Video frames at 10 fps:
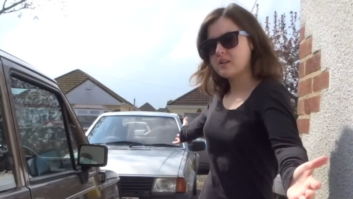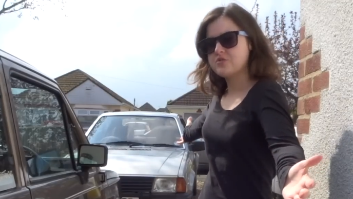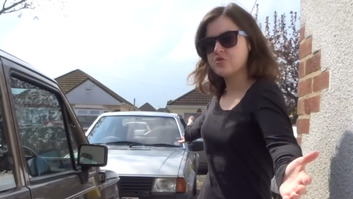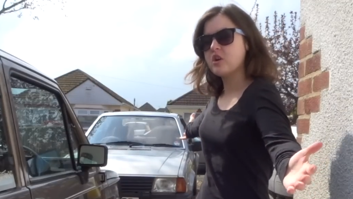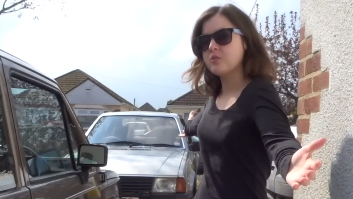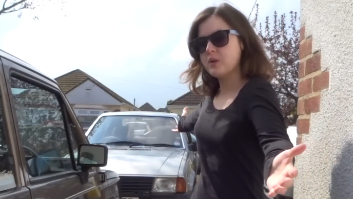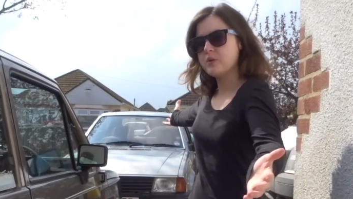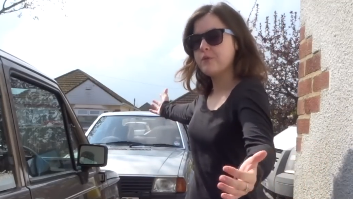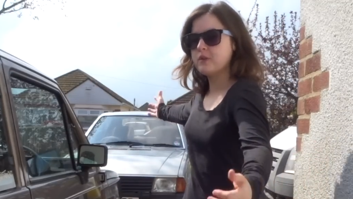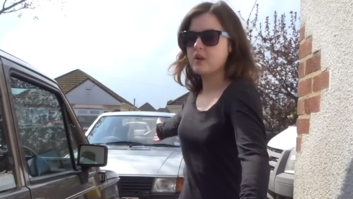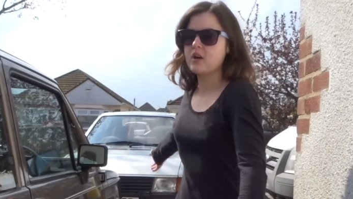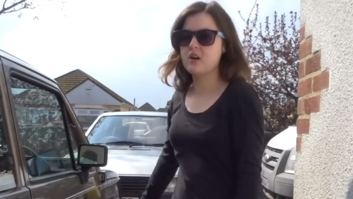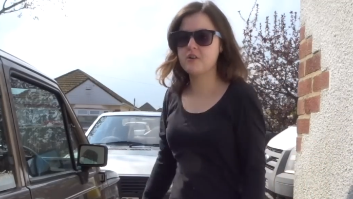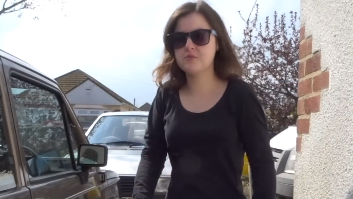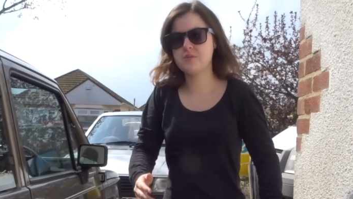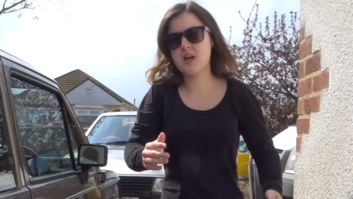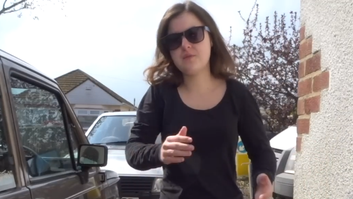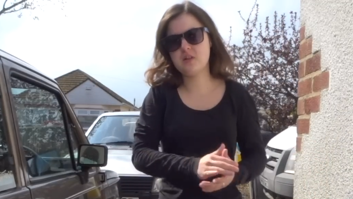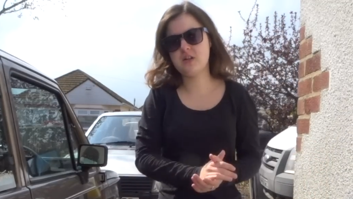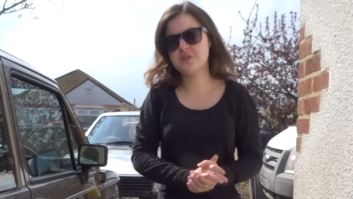driveway full of cars. We
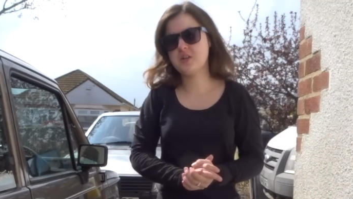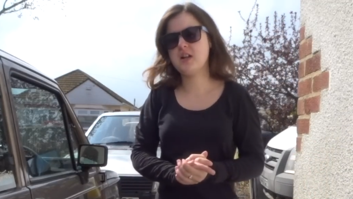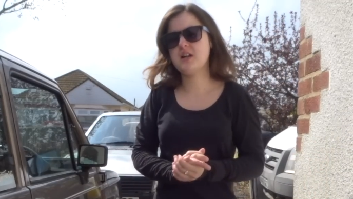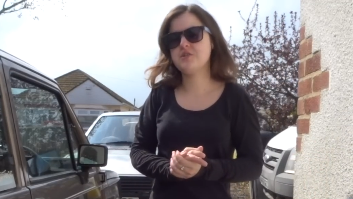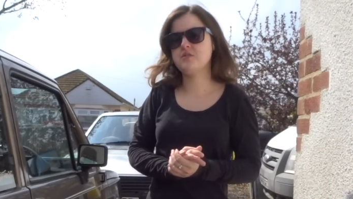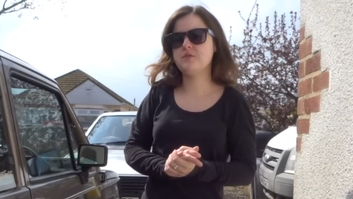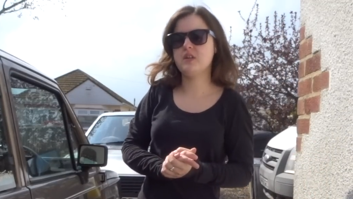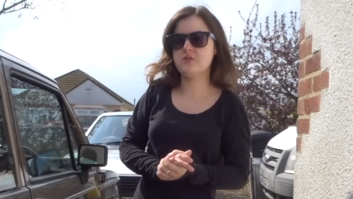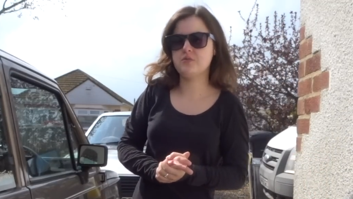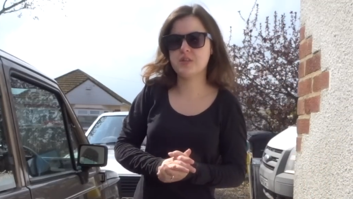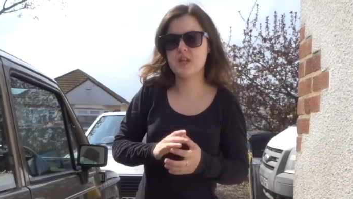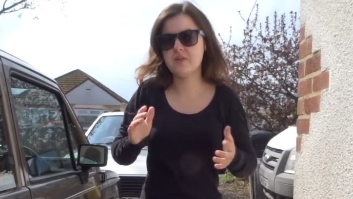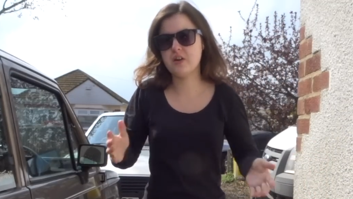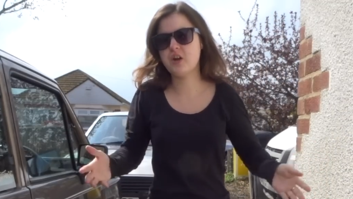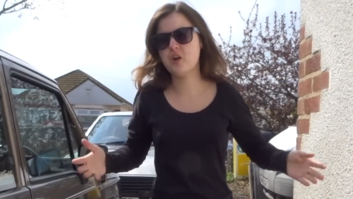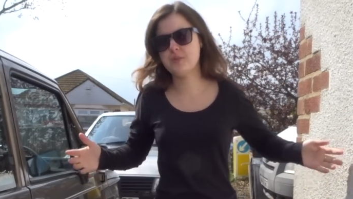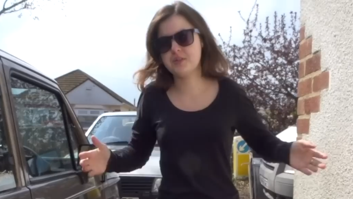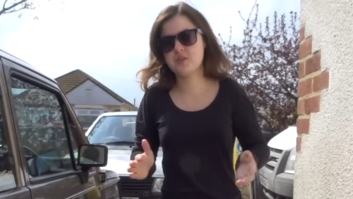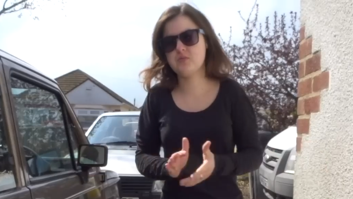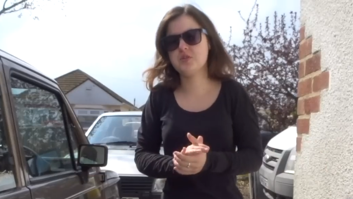have a large collection of vehicles here at home and
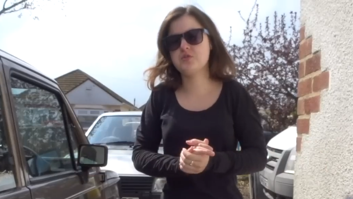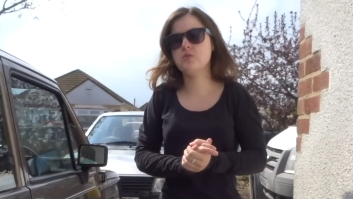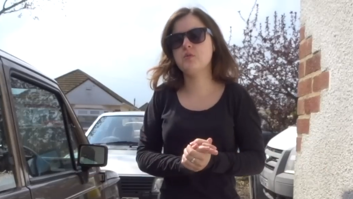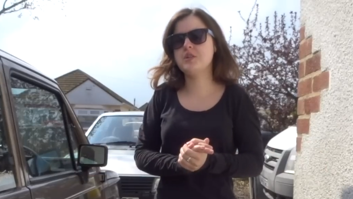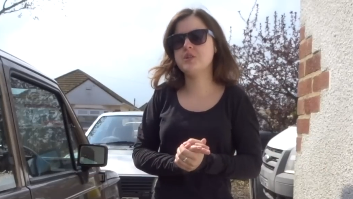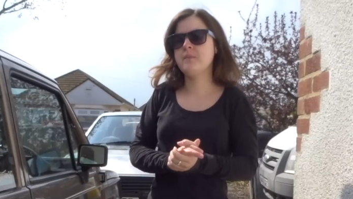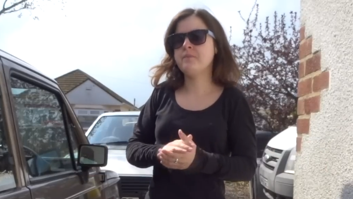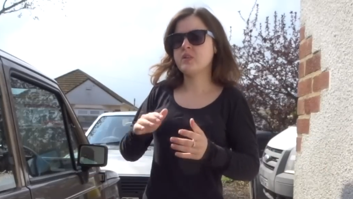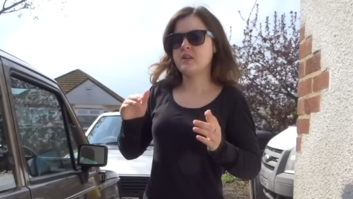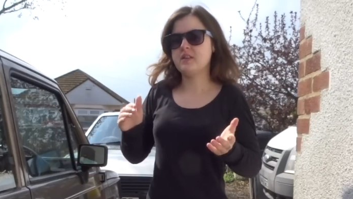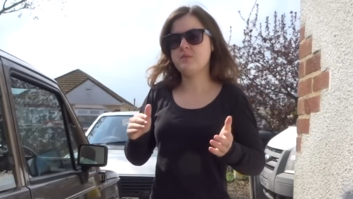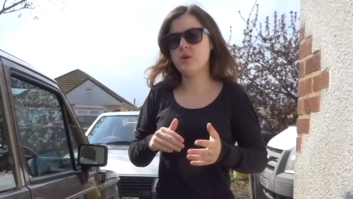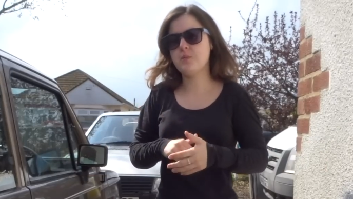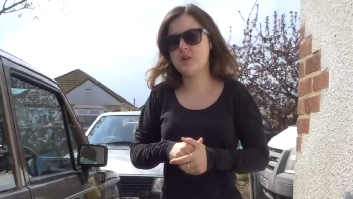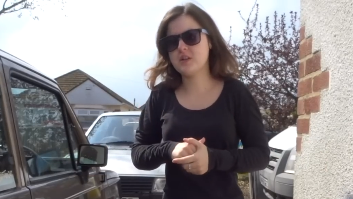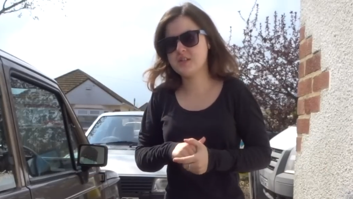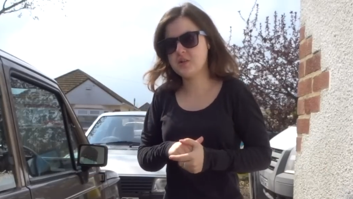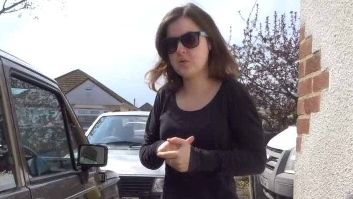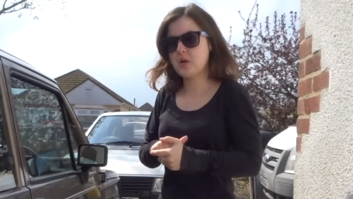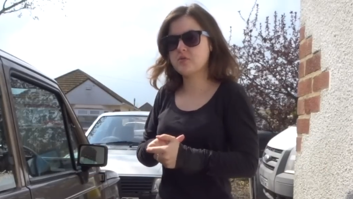some in storage. Now at the moment I can
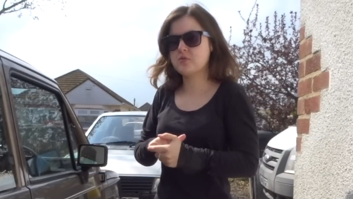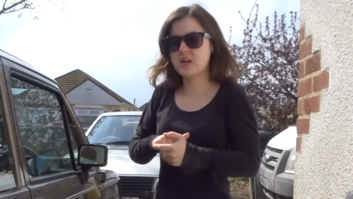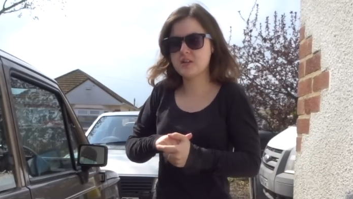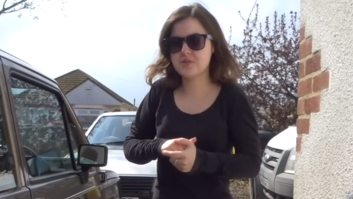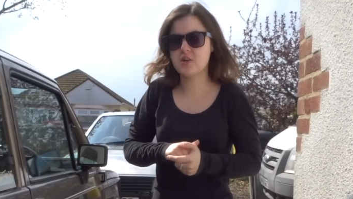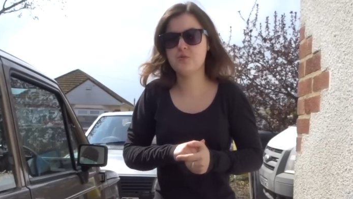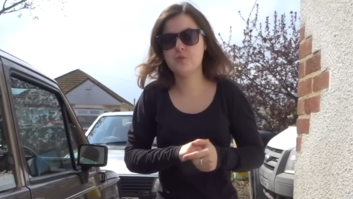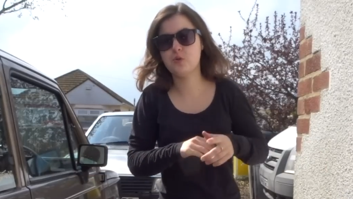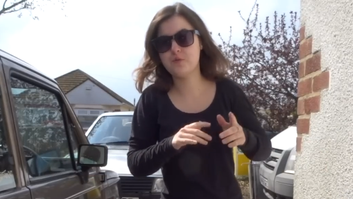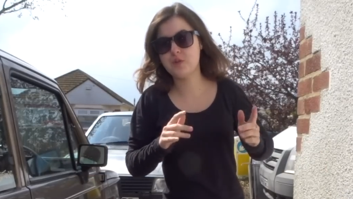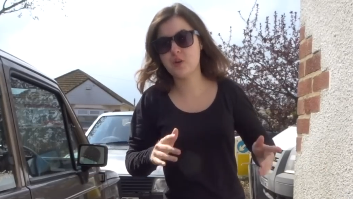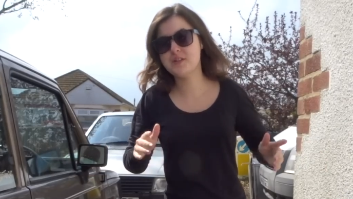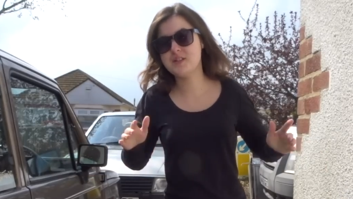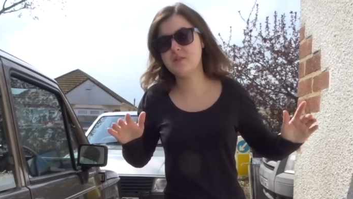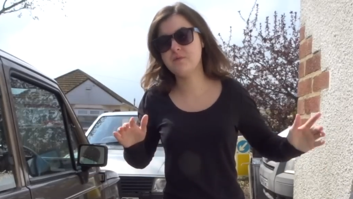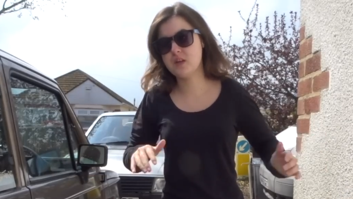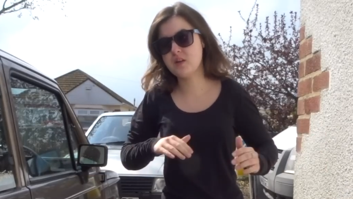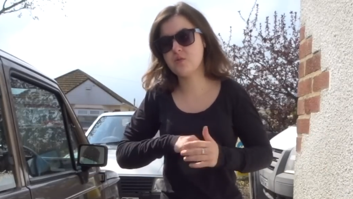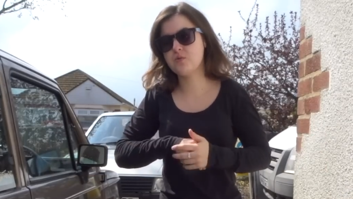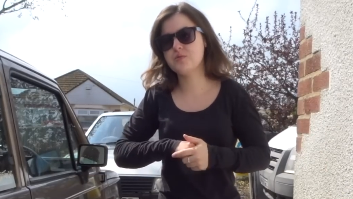tell you have a grand total of 19
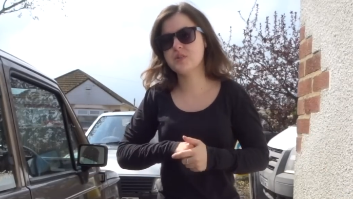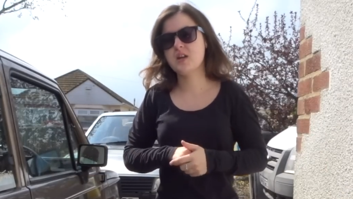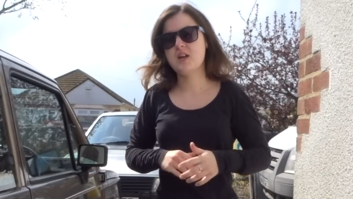vehicles